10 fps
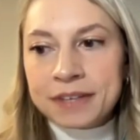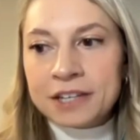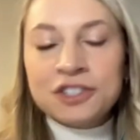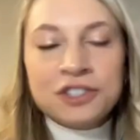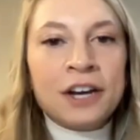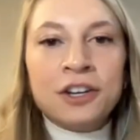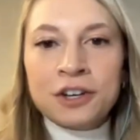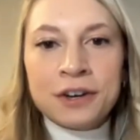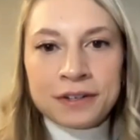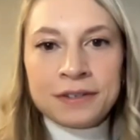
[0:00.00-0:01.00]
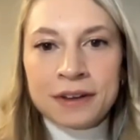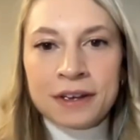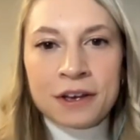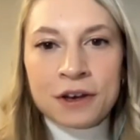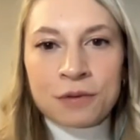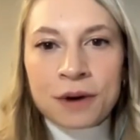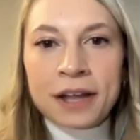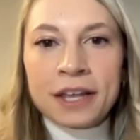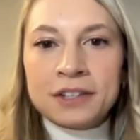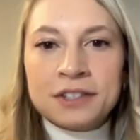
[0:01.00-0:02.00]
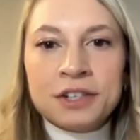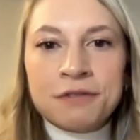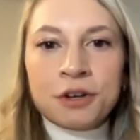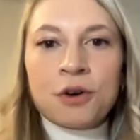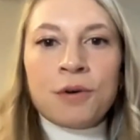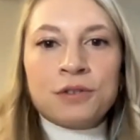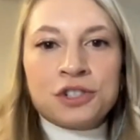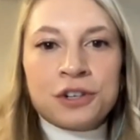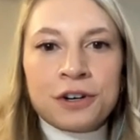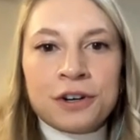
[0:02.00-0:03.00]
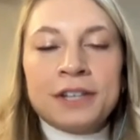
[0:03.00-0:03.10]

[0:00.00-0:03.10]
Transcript: it's just not good, right? Like it's a different culture.